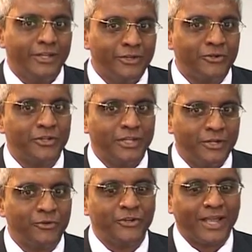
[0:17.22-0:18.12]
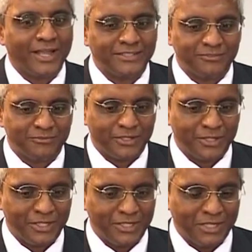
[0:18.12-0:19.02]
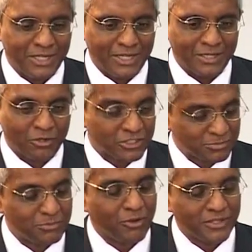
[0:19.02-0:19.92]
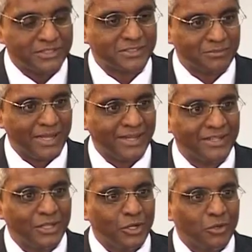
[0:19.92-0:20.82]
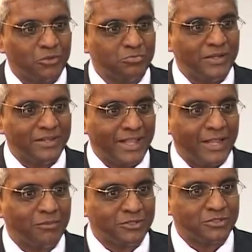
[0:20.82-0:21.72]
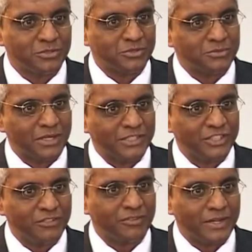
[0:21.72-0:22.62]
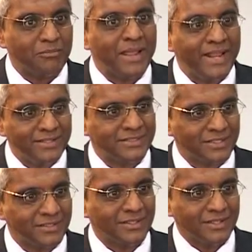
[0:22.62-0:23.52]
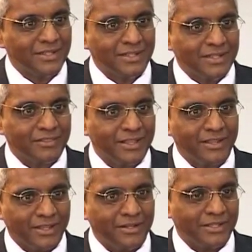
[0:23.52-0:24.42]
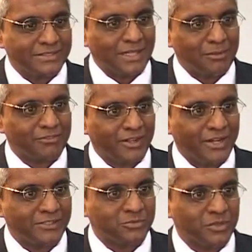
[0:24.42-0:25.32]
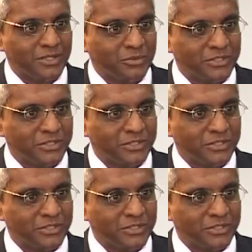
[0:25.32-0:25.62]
erudite, very cosmopolitan man who's been able to achieve an amazing thing in the Islamic finance world,